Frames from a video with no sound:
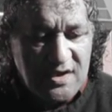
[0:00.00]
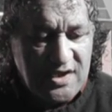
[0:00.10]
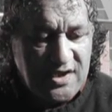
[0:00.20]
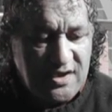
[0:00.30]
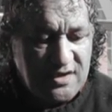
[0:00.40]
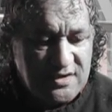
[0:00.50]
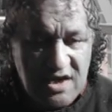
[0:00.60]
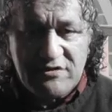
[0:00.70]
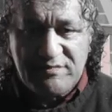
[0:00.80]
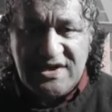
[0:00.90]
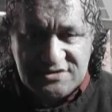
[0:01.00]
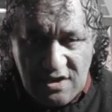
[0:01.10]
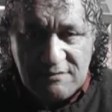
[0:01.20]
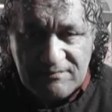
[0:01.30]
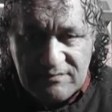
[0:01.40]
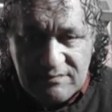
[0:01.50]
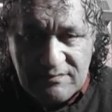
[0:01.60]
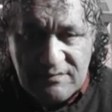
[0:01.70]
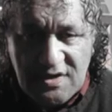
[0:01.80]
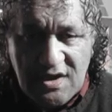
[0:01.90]
and Aaron Pascoe,
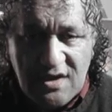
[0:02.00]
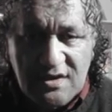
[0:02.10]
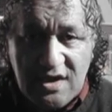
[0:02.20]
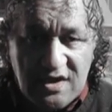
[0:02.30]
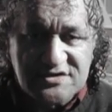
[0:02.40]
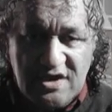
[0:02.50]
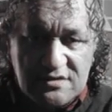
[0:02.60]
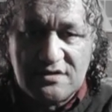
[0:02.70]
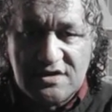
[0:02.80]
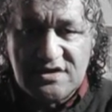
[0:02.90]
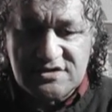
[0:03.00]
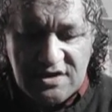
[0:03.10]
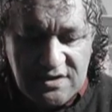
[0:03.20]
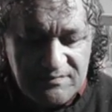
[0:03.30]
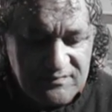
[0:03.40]
like I said, he's the